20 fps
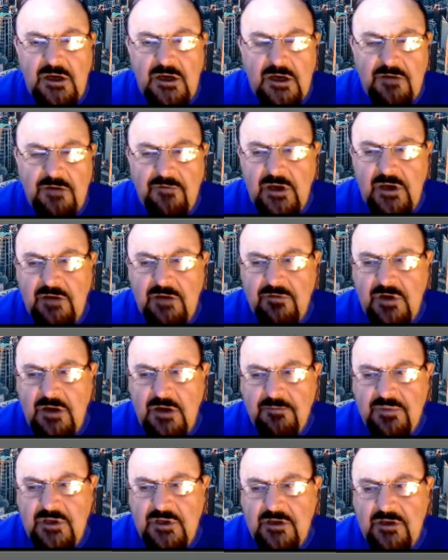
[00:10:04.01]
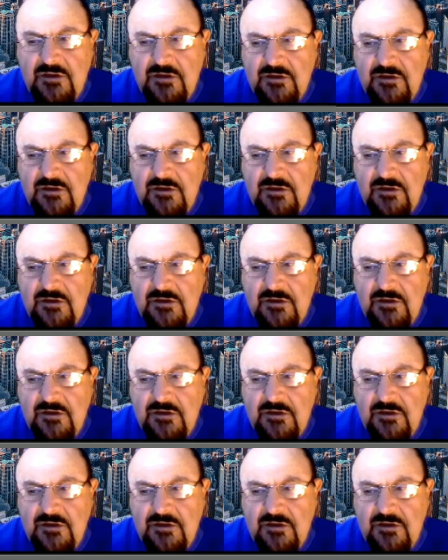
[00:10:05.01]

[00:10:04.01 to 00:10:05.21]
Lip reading: We have completed